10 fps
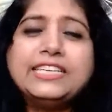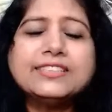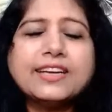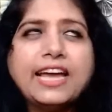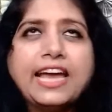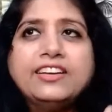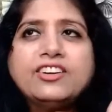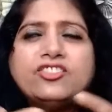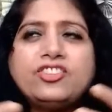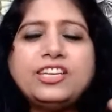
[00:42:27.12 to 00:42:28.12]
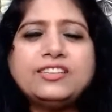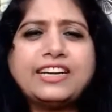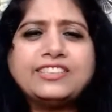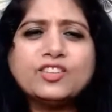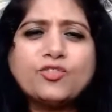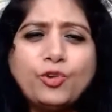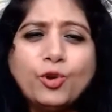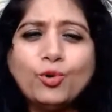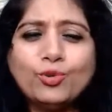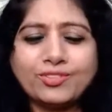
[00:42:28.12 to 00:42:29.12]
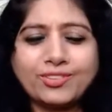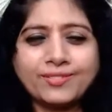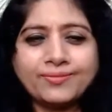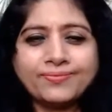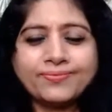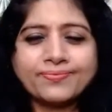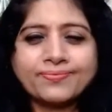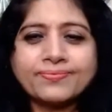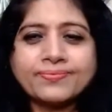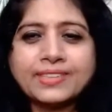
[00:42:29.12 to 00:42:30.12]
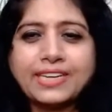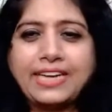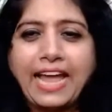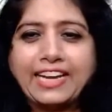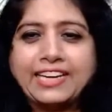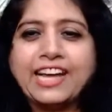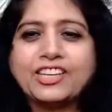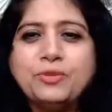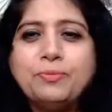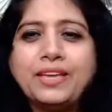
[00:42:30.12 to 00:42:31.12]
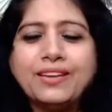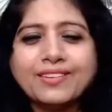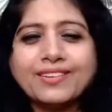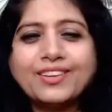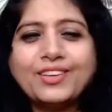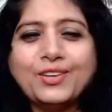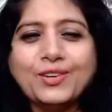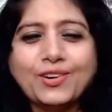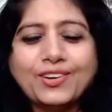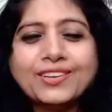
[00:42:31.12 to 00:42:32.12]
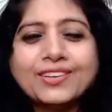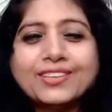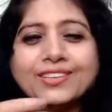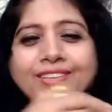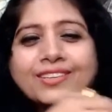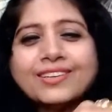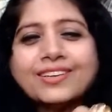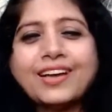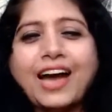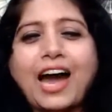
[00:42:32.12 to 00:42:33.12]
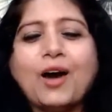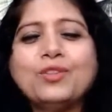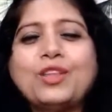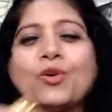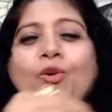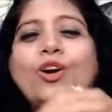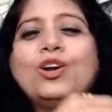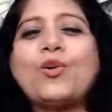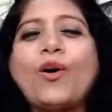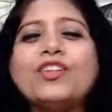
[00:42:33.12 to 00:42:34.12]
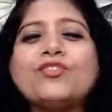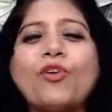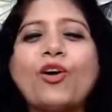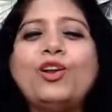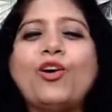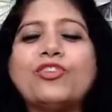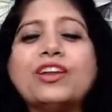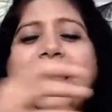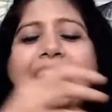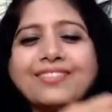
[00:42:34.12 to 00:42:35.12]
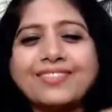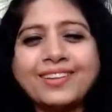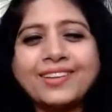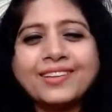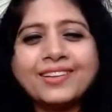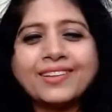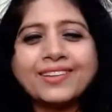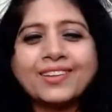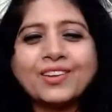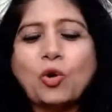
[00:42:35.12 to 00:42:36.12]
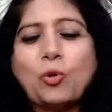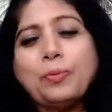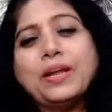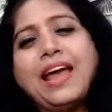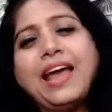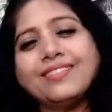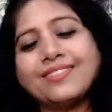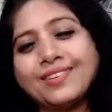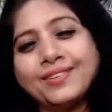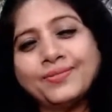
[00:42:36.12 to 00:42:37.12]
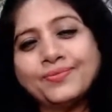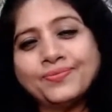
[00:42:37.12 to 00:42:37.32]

It is an energy that just flows. Like Lakshmi, you know, how the gold coins fall off her hands, open hands.